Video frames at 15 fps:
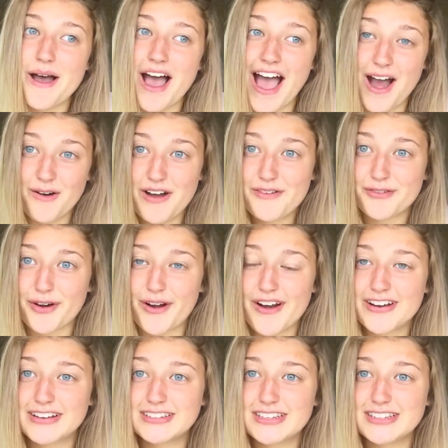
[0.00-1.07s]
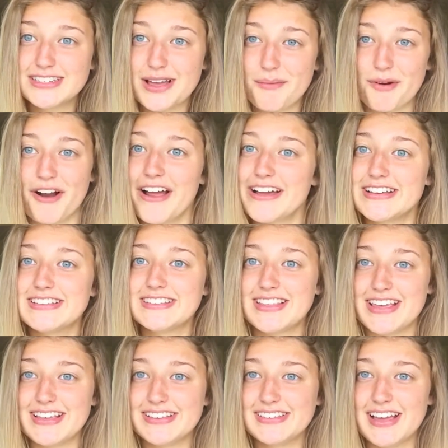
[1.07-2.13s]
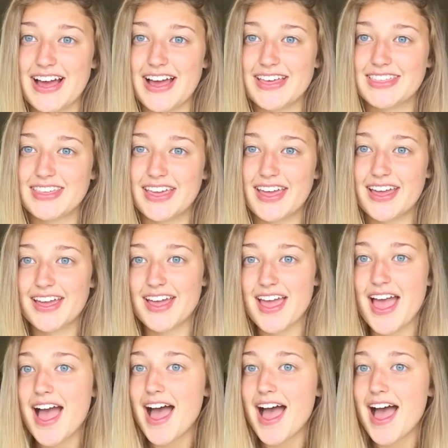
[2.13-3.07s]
However, to summarize this, I think